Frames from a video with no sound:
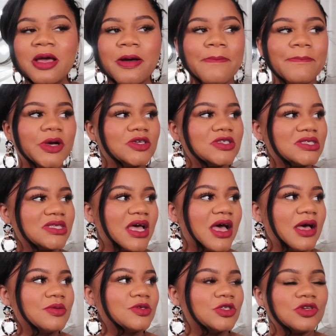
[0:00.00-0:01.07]
Most
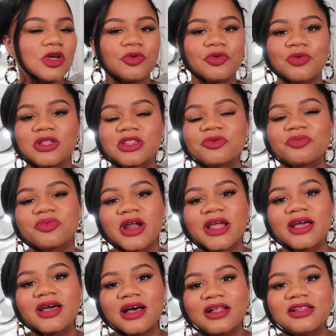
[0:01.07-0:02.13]
times, you know, we want the
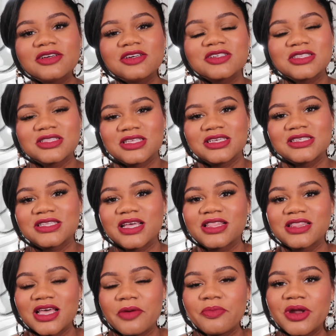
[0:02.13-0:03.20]
bright colors and things like
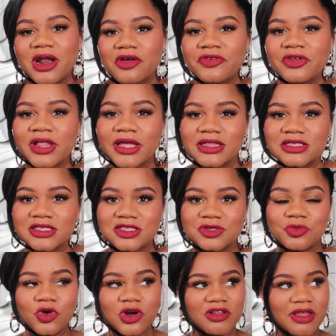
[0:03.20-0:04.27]
that, but I feel like this is
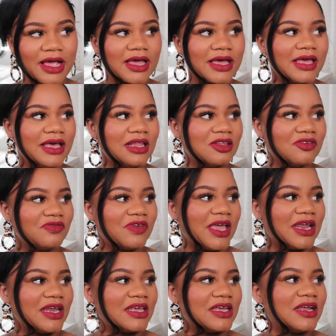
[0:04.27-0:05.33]
more like an
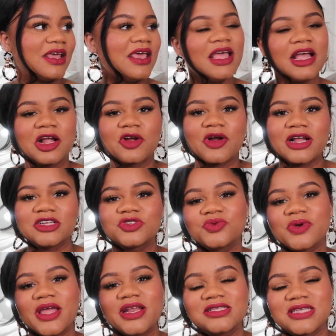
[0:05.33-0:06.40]
elevated,
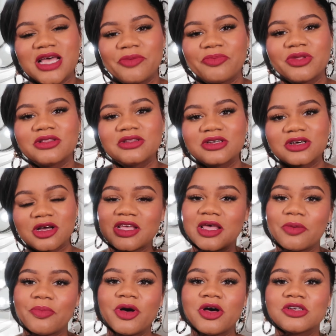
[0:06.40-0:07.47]
graduated type of look
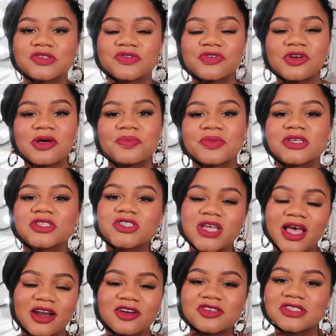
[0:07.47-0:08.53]
opposed from the
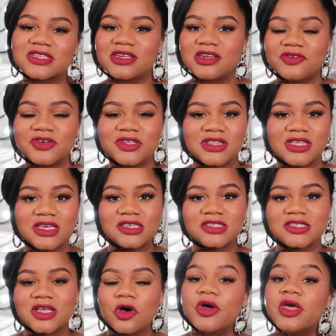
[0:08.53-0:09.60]
shadows and everything.
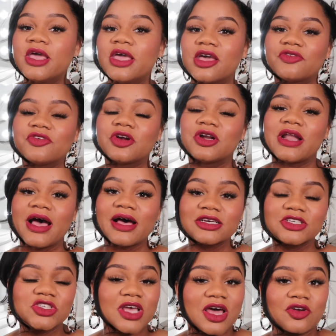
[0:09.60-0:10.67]
So if you're not a
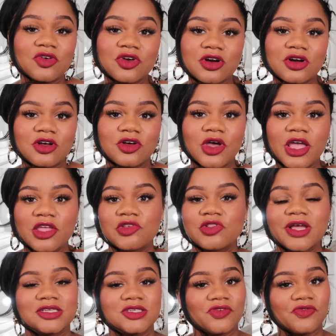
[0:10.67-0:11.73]
shadow girl and you
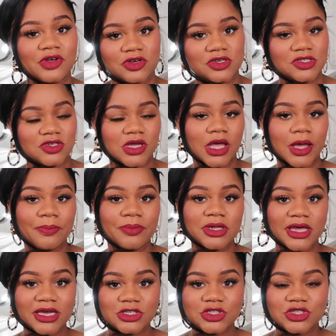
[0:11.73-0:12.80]
like to focus on
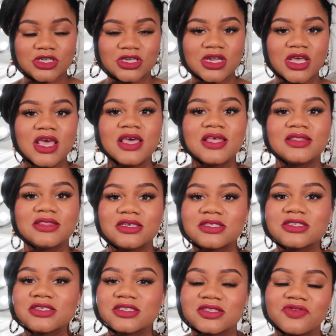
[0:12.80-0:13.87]
complexion, this
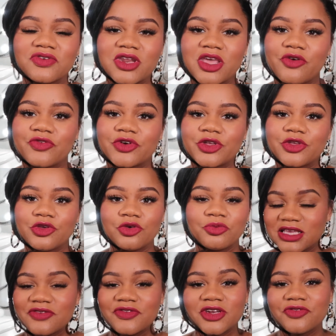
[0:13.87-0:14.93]
is the video for you.
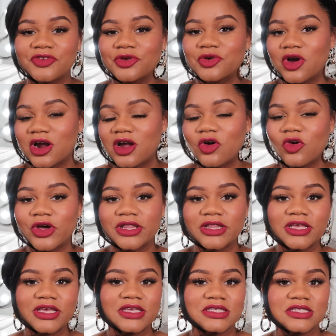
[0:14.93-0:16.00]
Even if you are
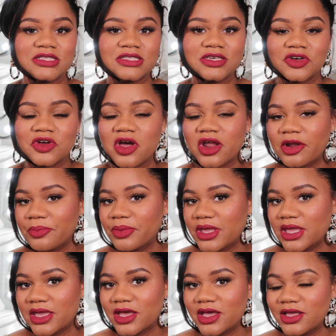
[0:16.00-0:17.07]
oily, it's still gonna
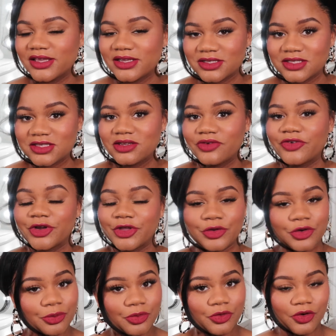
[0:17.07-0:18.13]
be easy for you
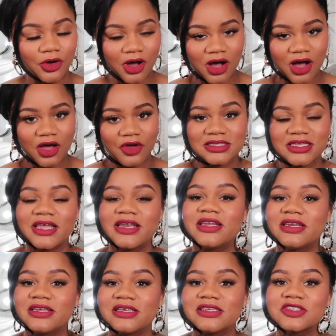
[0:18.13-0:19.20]
to pull off, and
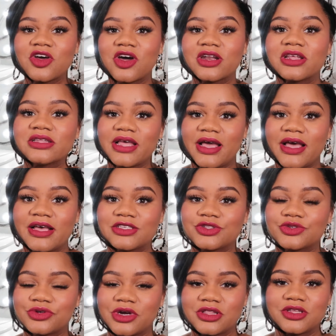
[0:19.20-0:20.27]
it is gonna last
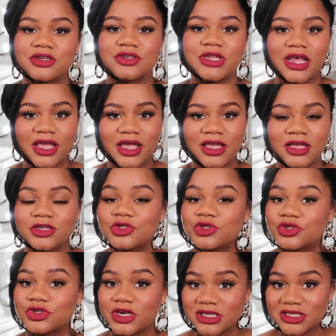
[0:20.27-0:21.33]
throughout the day.
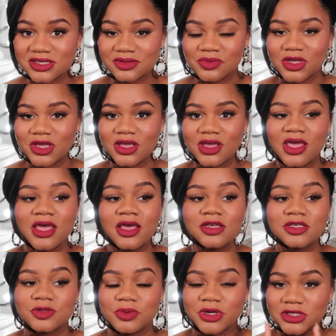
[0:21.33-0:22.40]
Trust me,
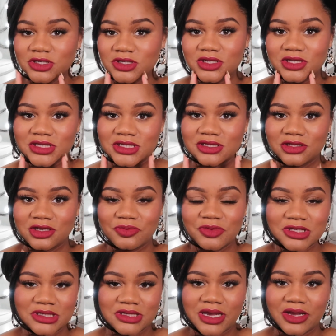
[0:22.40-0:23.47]
especially this lip
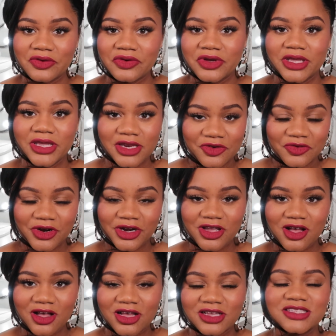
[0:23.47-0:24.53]
is not going anywhere,
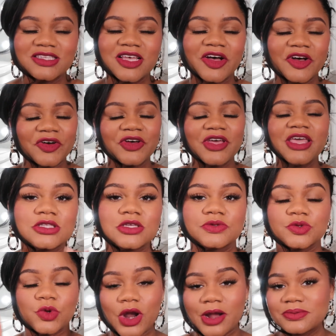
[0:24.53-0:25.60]
y'all. So
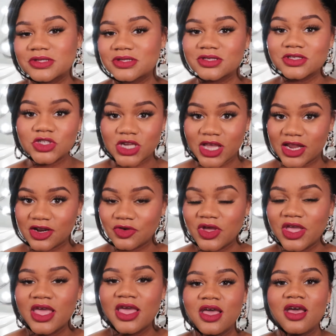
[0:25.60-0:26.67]
subscribe to the channel
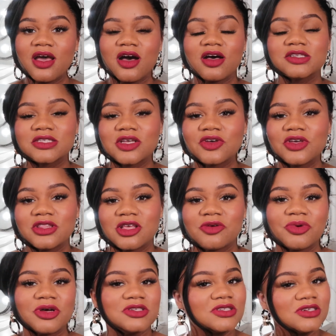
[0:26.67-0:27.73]
and also hit
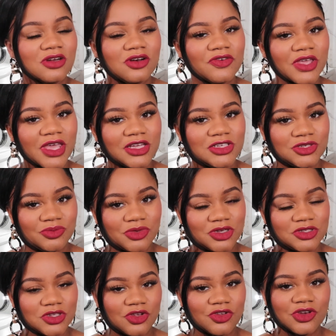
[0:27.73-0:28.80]
that post notification
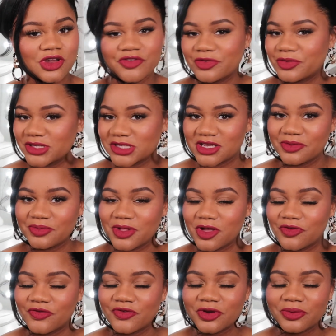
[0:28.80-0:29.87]
bell so you never miss an
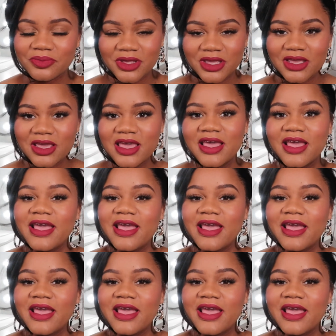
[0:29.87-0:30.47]
upload from me.